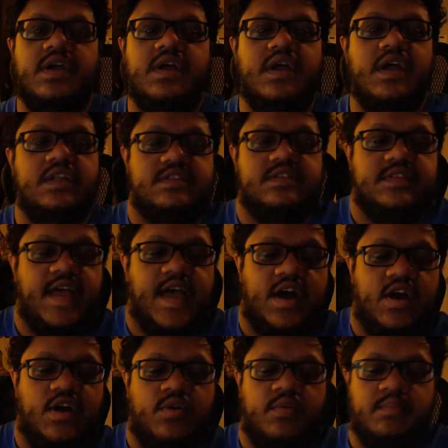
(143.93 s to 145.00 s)
It's
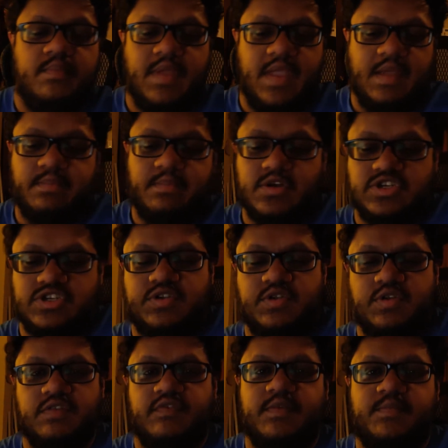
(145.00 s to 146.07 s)
now being pushed through
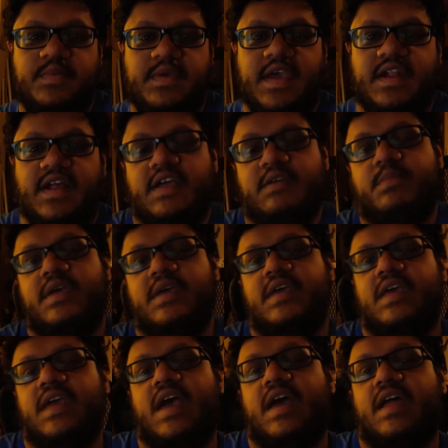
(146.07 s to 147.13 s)
the VPN
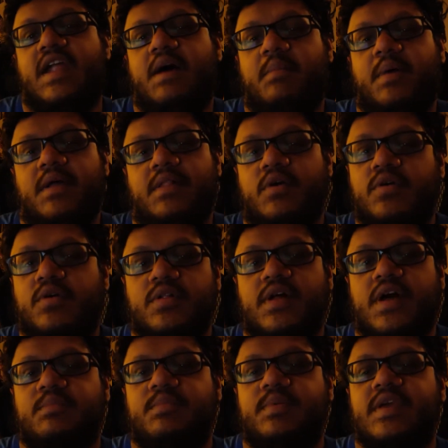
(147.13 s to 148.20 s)
IP and not my local
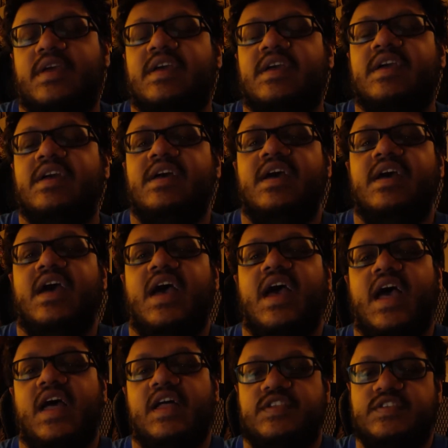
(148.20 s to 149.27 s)
IP,
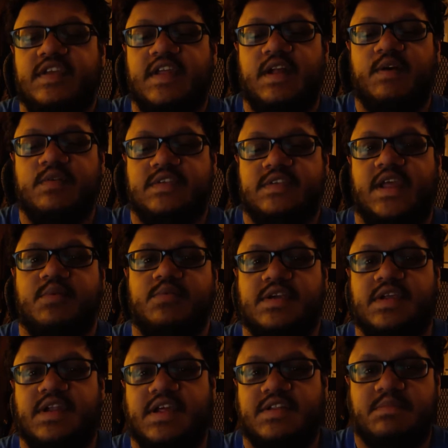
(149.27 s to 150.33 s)
and so then I wasn't able to
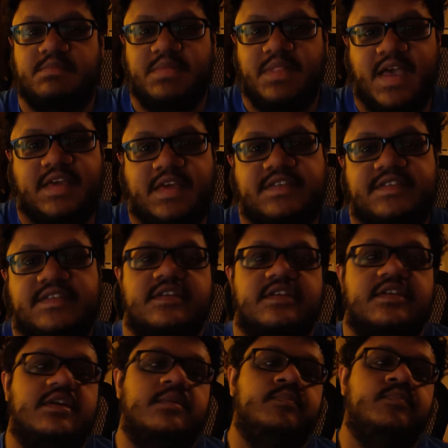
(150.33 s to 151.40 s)
connect to Plex.
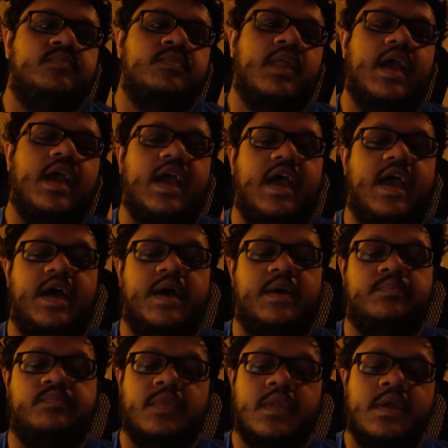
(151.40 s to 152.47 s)
And